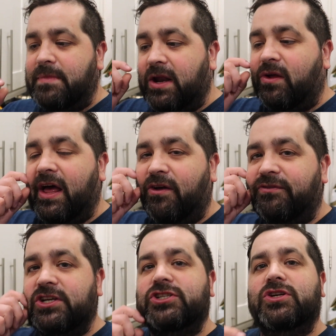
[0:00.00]
mental
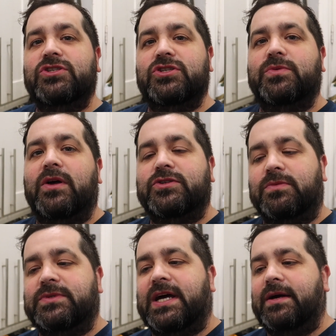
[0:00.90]
health issues as well
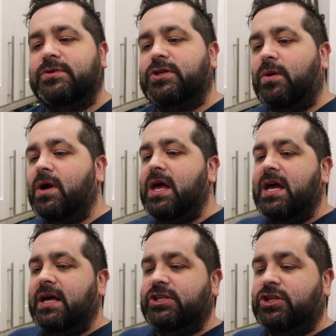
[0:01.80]
sometimes, so
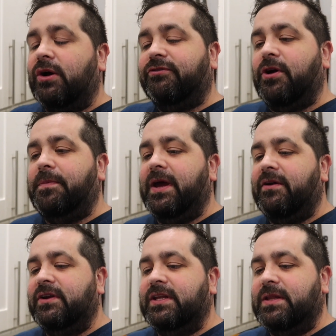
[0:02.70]
she's going through a
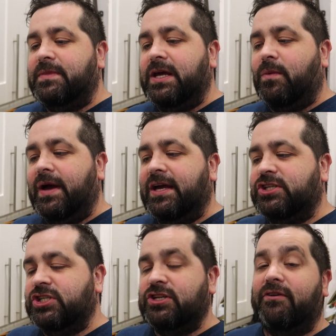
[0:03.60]
period at the minute where
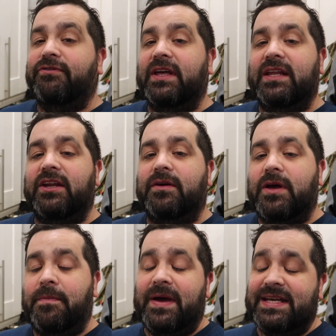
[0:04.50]
she's not feeling her,
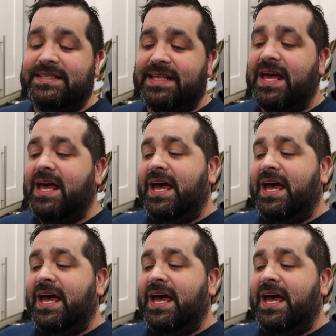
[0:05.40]
her best,